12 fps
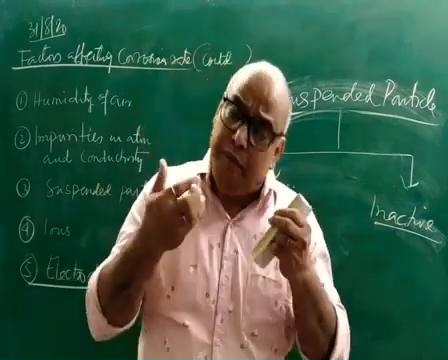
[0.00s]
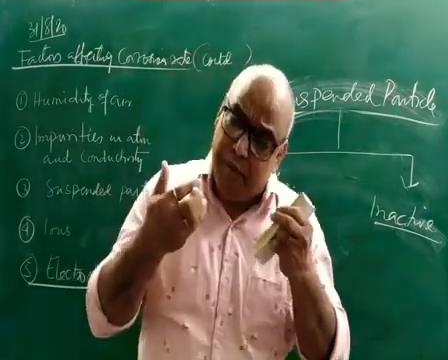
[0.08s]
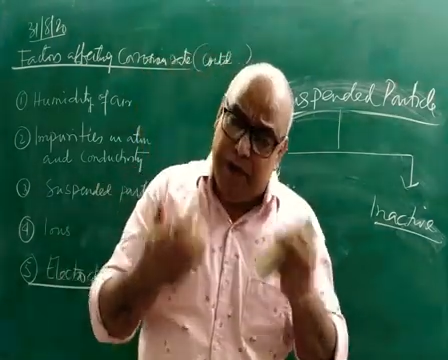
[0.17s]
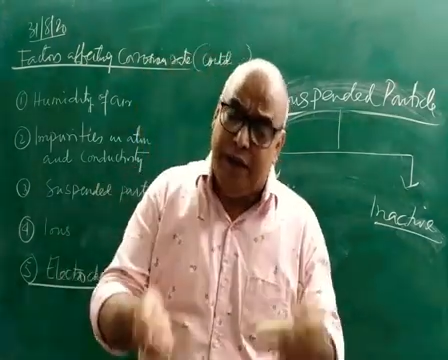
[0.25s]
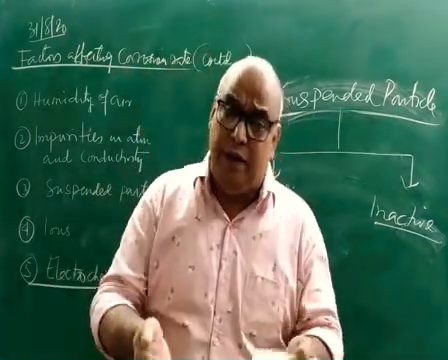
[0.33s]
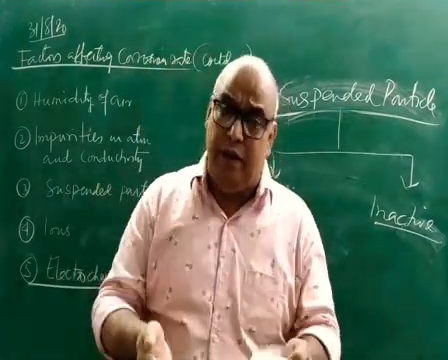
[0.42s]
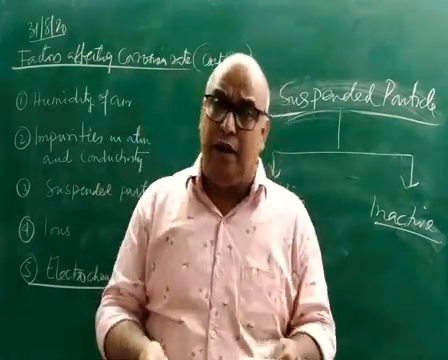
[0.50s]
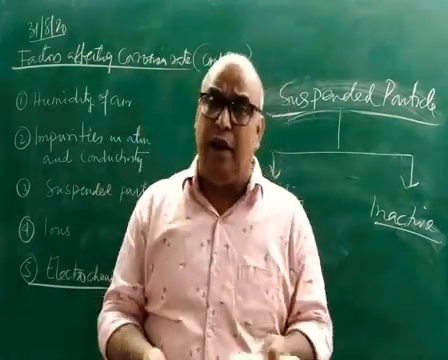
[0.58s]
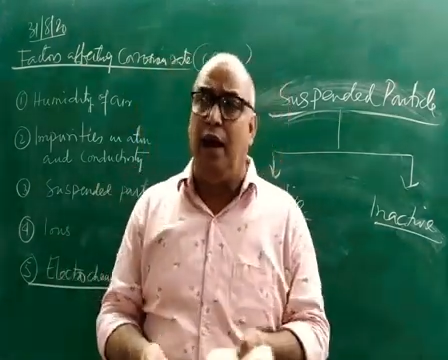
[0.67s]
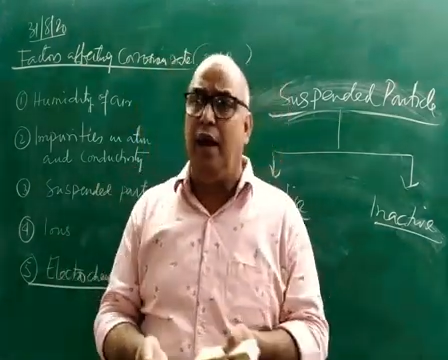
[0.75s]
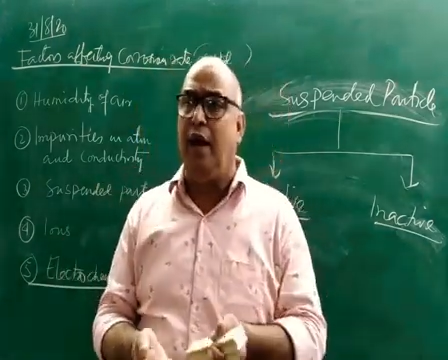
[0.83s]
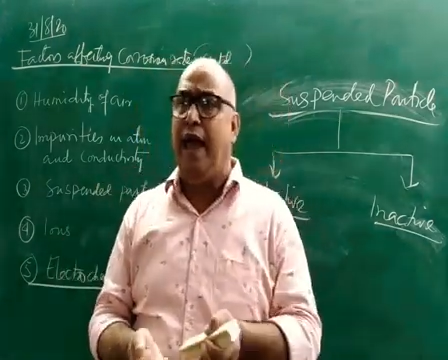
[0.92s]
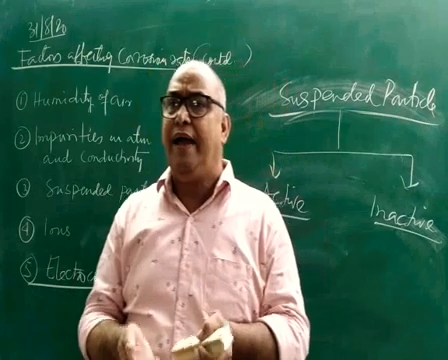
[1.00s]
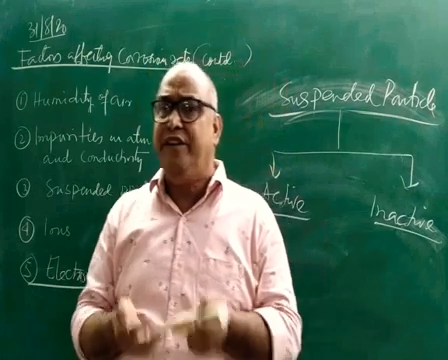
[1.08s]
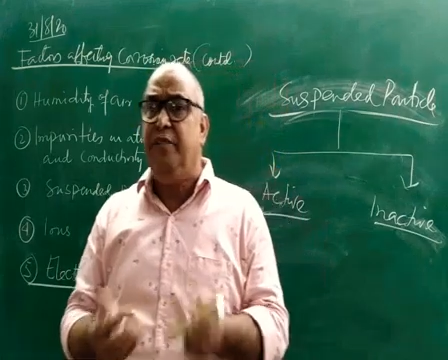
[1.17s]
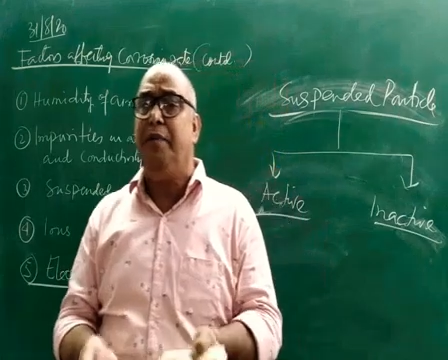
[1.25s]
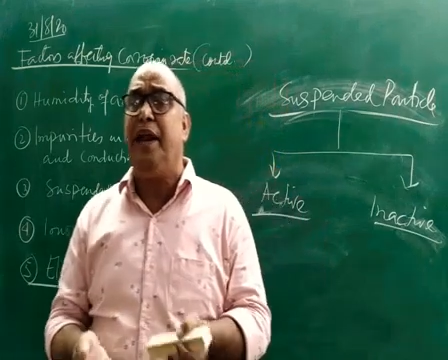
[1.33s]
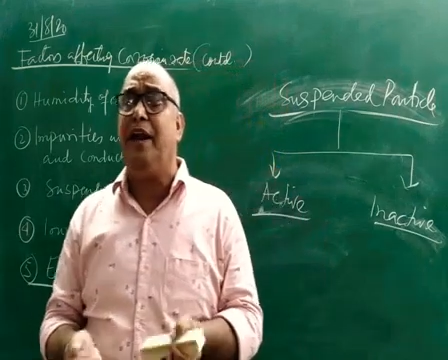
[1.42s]
very
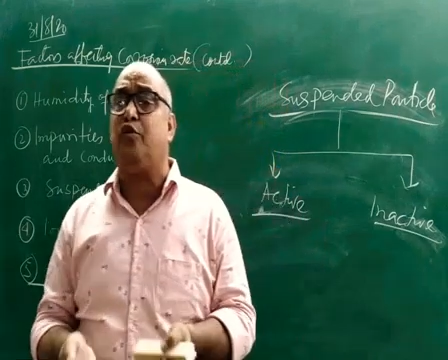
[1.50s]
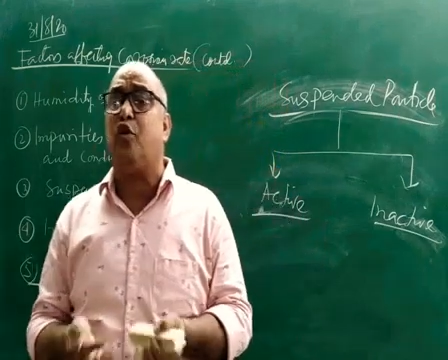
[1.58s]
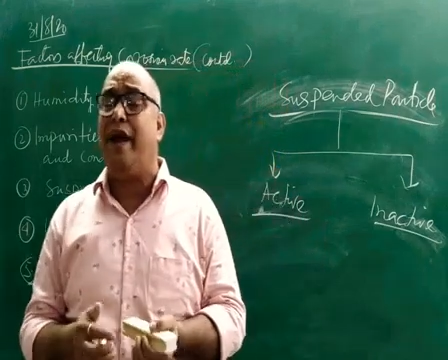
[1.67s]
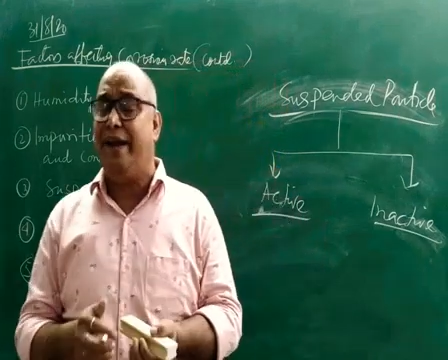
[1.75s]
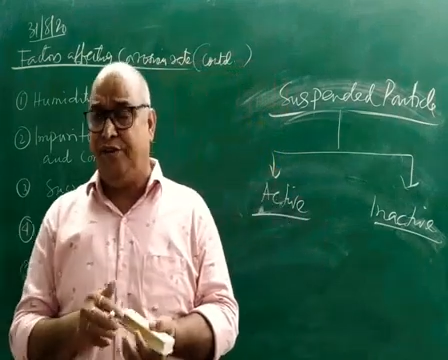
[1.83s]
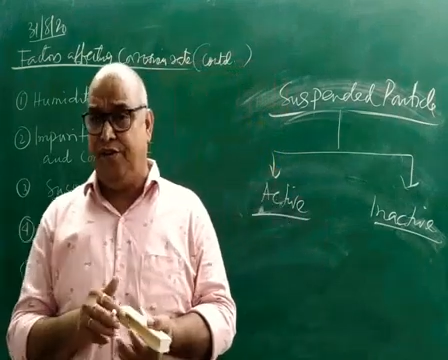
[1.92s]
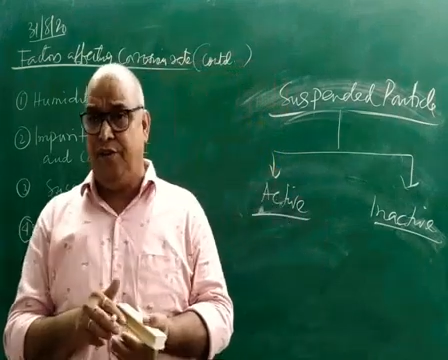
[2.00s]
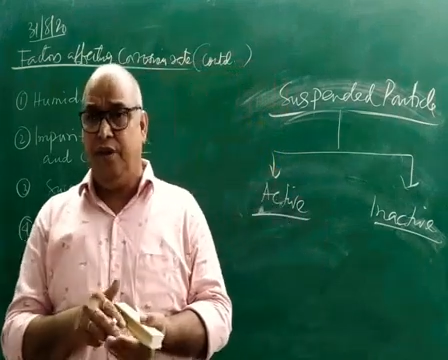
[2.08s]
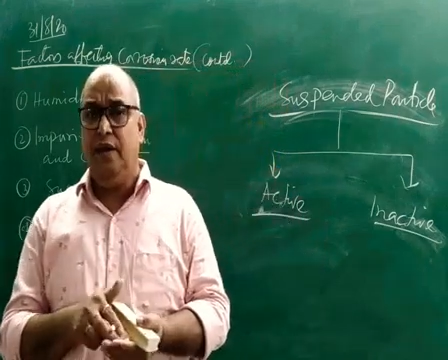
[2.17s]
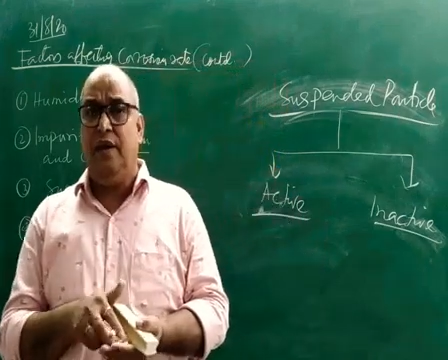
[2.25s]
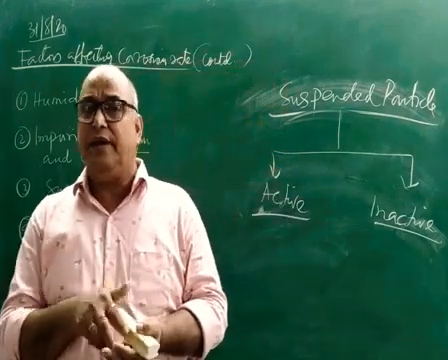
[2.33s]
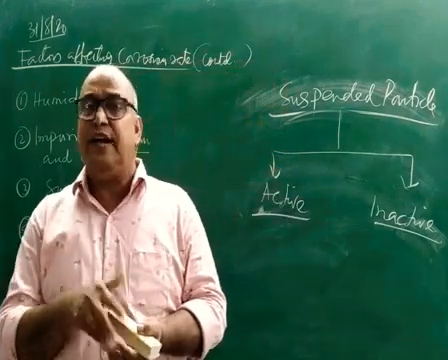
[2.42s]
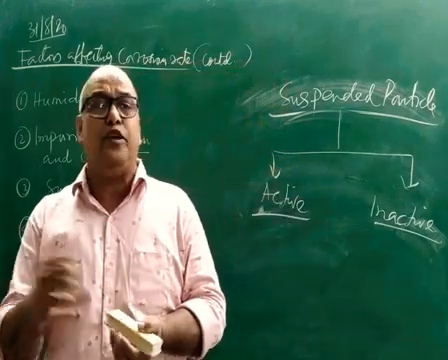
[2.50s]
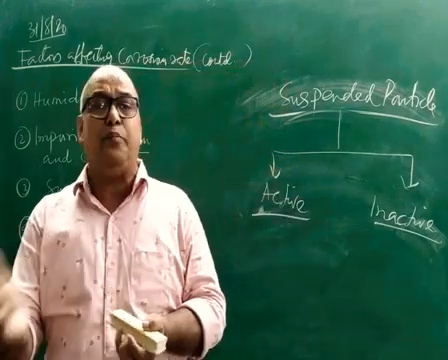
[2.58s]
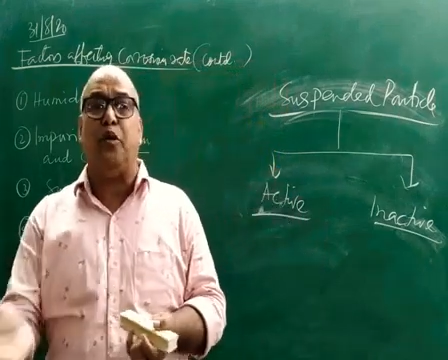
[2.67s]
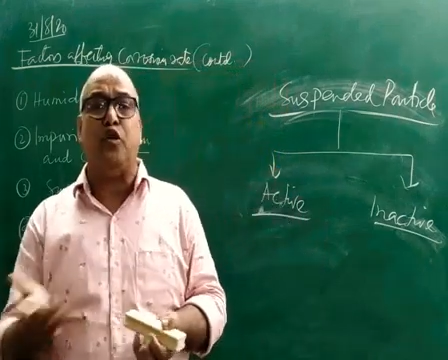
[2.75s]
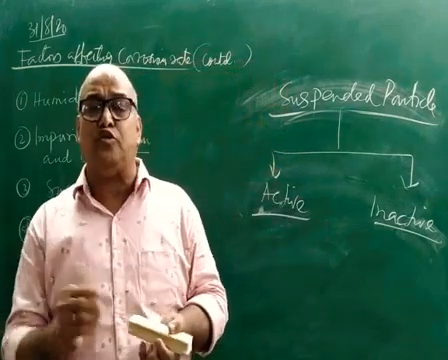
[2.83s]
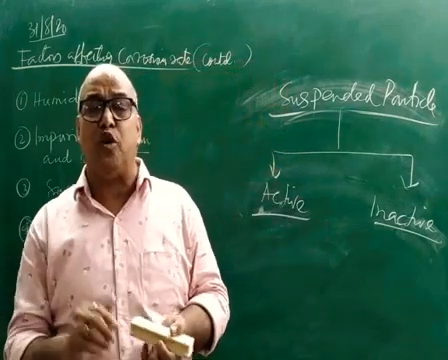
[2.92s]
active electrolyte, rate of
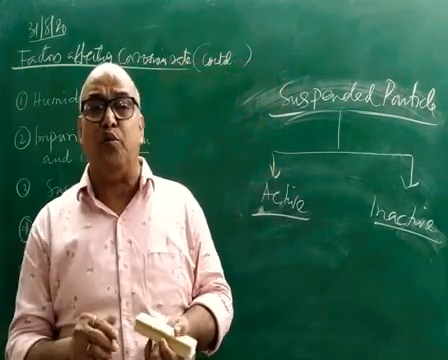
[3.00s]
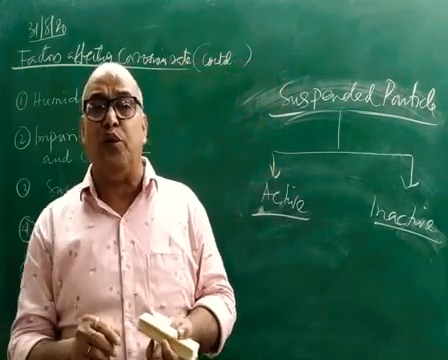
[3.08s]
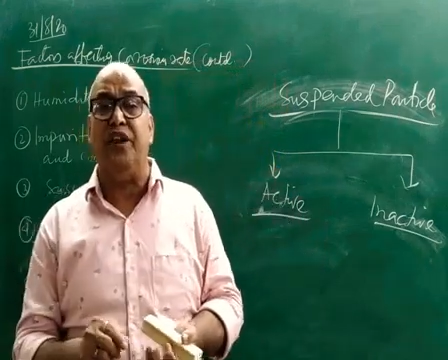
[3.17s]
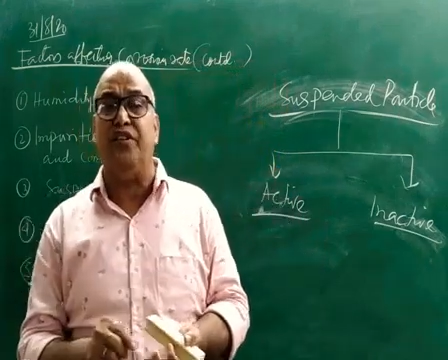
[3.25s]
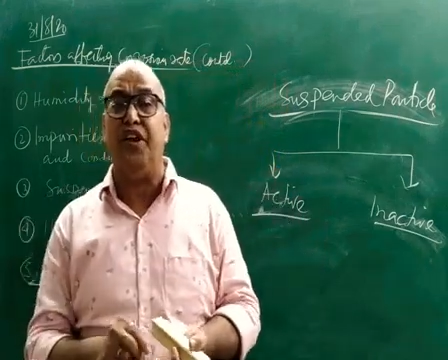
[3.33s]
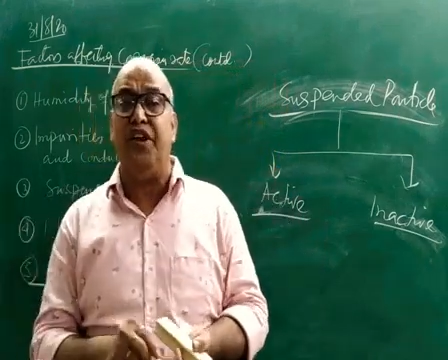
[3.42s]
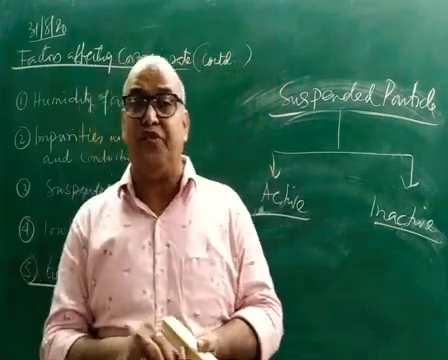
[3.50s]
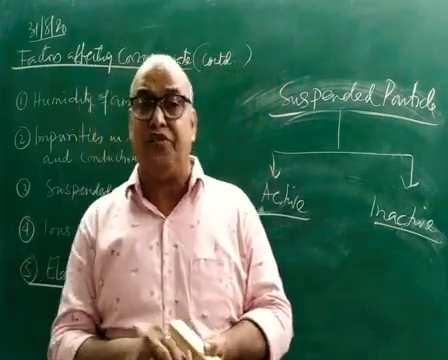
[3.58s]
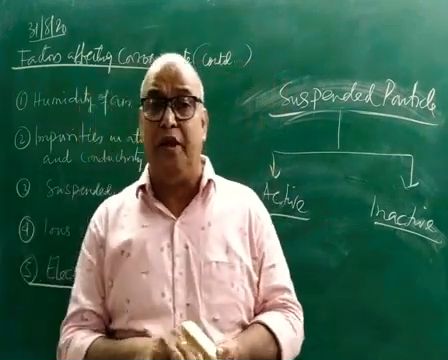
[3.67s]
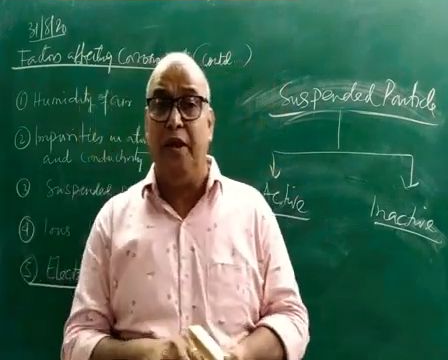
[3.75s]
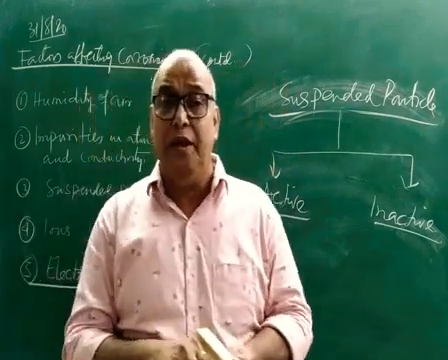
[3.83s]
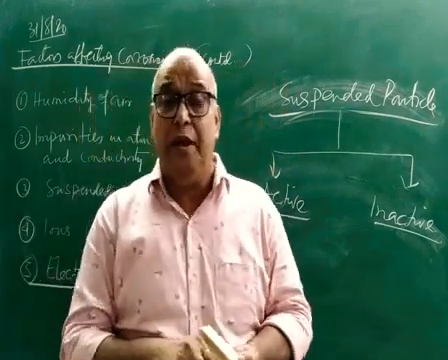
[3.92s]
corrosion will increase.